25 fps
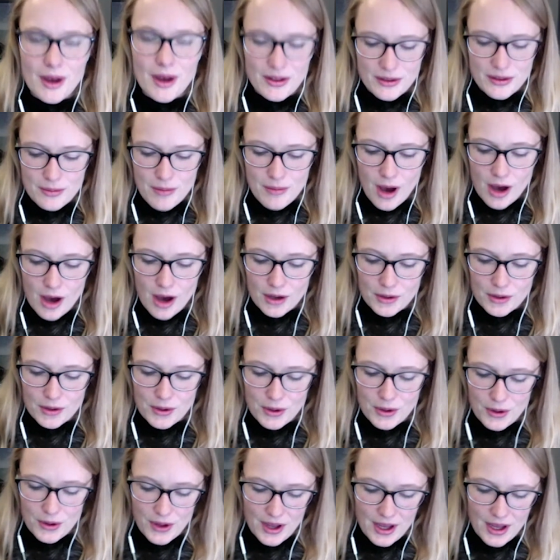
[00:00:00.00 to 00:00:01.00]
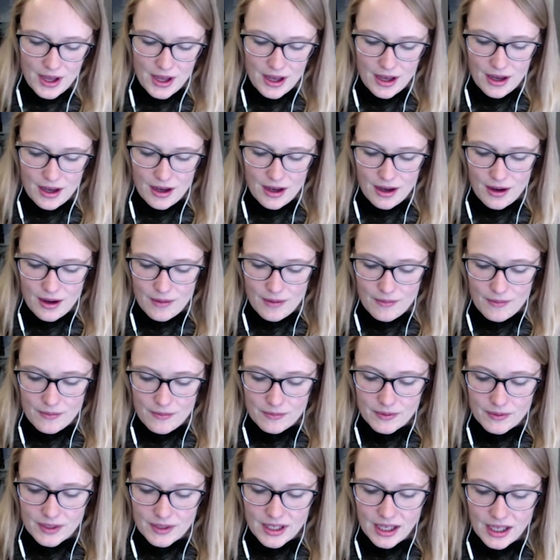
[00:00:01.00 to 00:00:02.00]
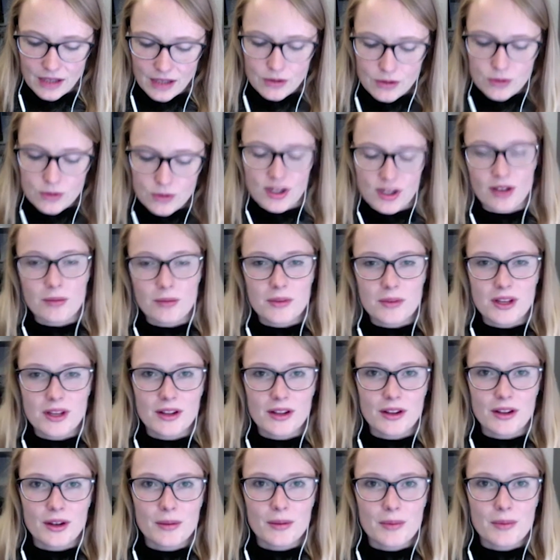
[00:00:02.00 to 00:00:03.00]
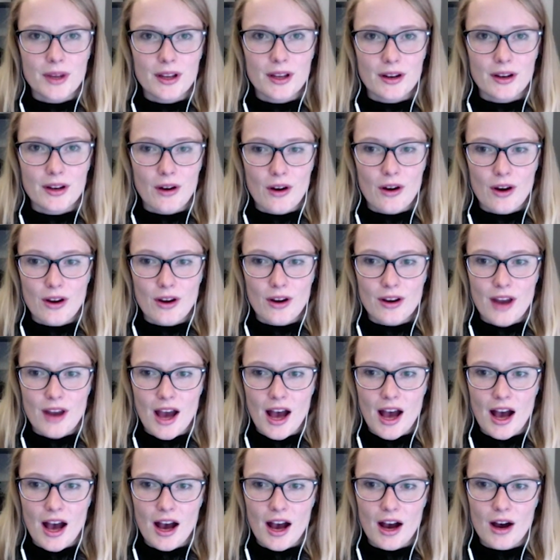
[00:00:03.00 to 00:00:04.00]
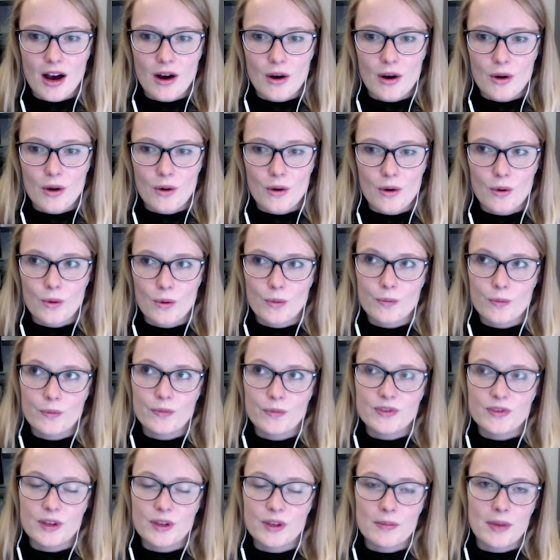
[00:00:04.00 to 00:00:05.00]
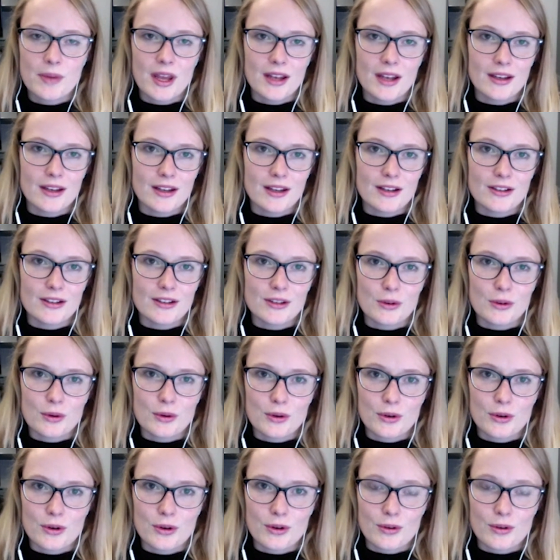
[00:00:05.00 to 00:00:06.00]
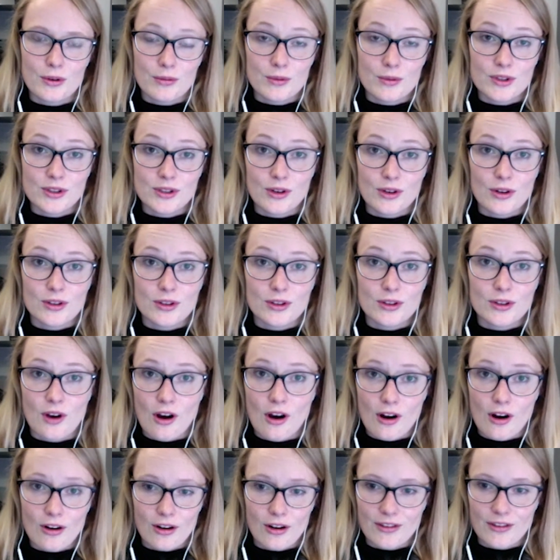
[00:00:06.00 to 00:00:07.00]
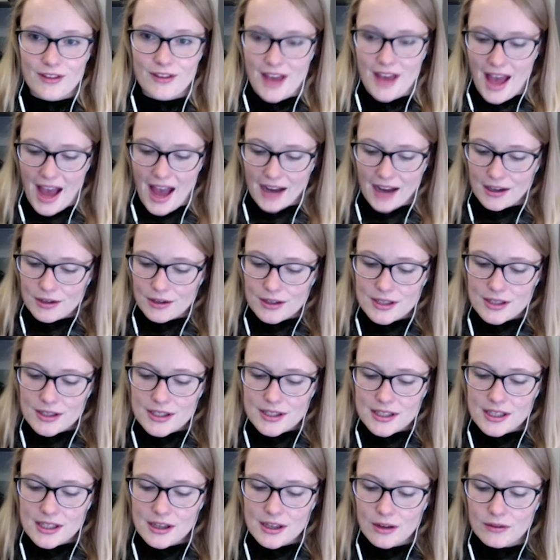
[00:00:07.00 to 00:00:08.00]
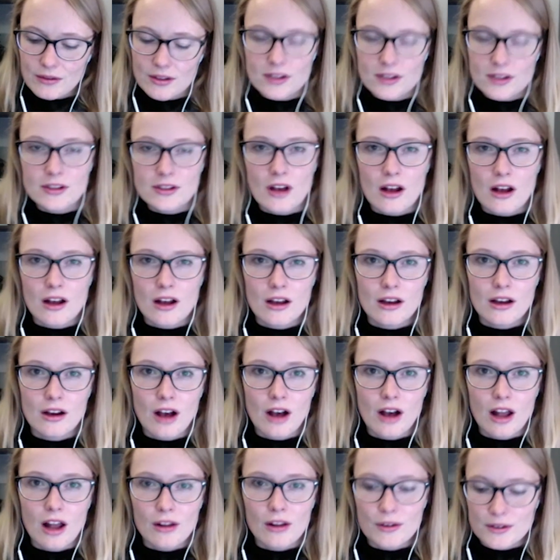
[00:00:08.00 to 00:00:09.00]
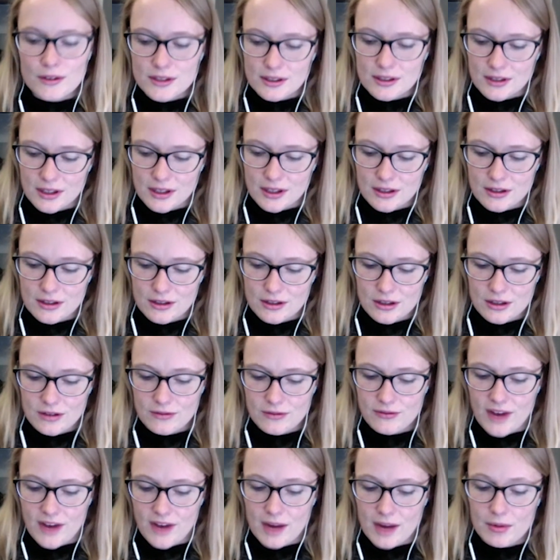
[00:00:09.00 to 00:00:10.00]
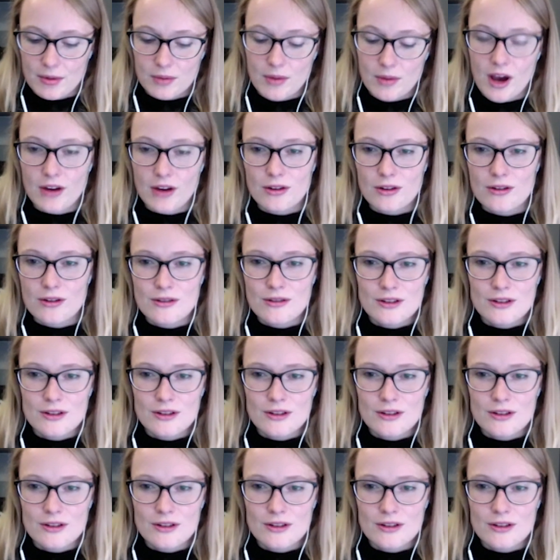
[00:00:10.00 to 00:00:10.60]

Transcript: the model, can you tell me a little bit on how dependent your results are on the accuracy of this hollow cylinder fiber model?